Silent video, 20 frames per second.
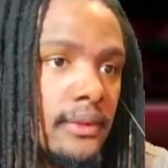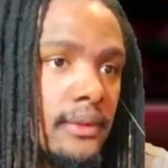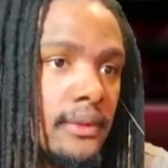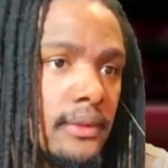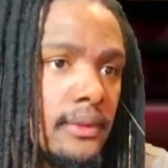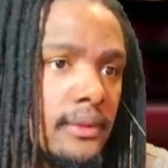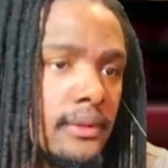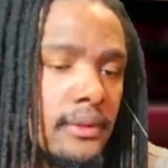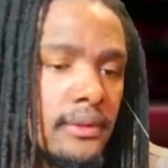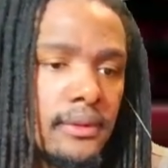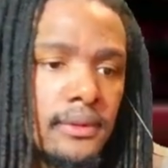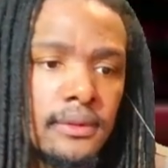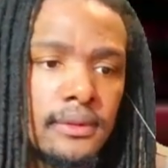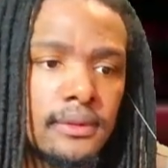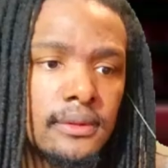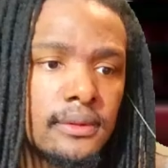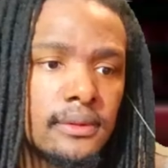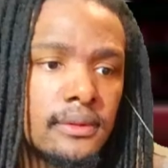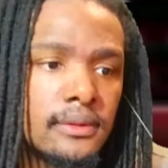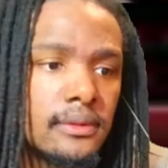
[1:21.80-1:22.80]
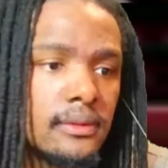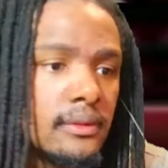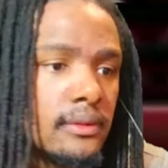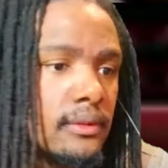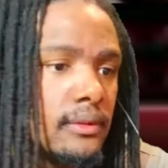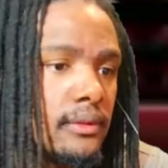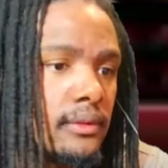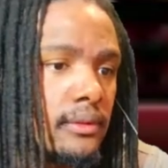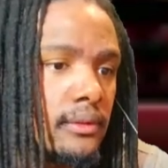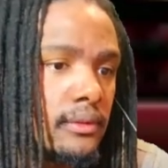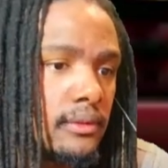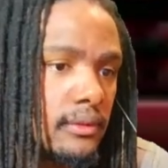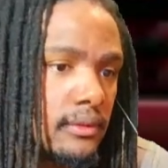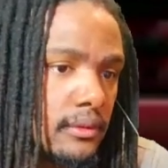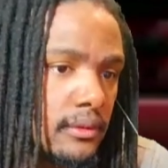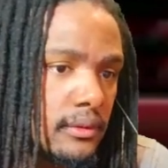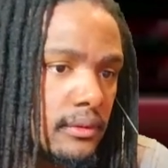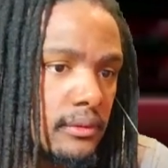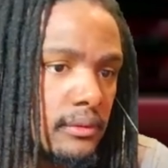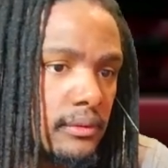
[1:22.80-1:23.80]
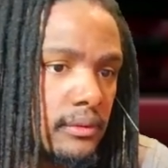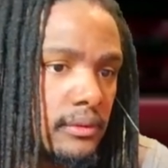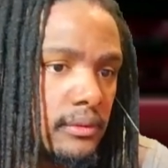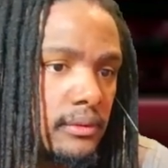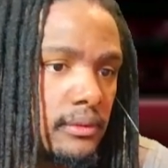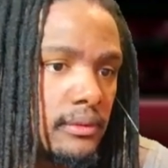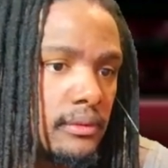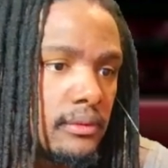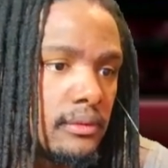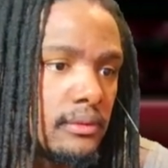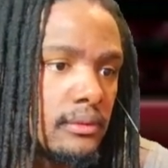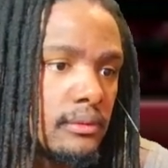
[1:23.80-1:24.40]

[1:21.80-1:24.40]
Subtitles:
(not speaking)